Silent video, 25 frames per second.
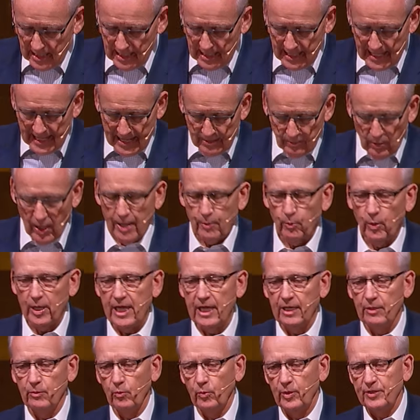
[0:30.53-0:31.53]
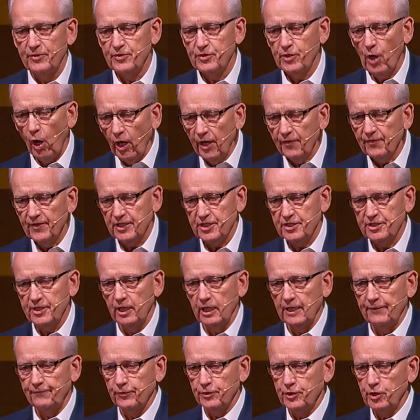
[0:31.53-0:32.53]
And, and, we, we started this
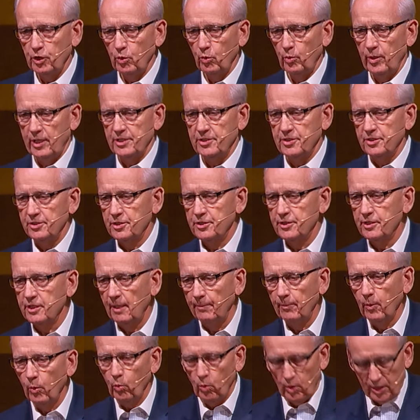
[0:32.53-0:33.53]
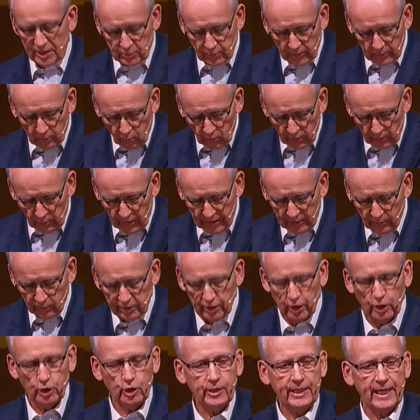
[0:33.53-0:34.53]
study for two reasons. Number one is we really
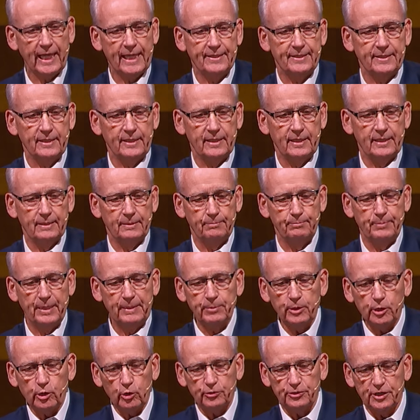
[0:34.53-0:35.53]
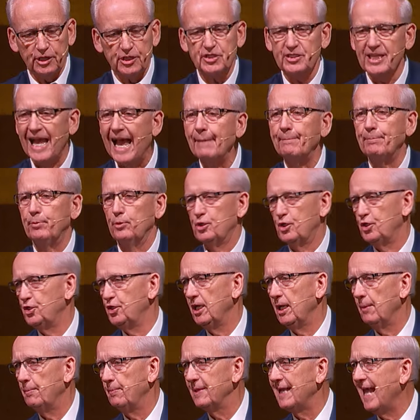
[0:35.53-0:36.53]
wanted to look at uh, biblical
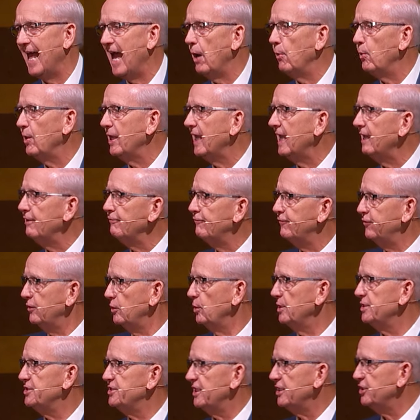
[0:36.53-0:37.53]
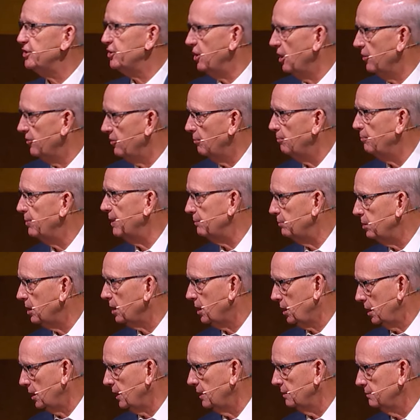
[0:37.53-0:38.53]
discipleship and how we influence each other
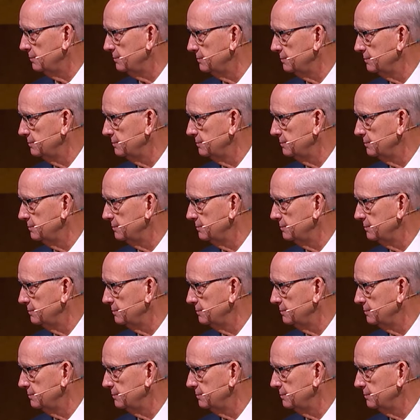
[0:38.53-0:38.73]
biblically.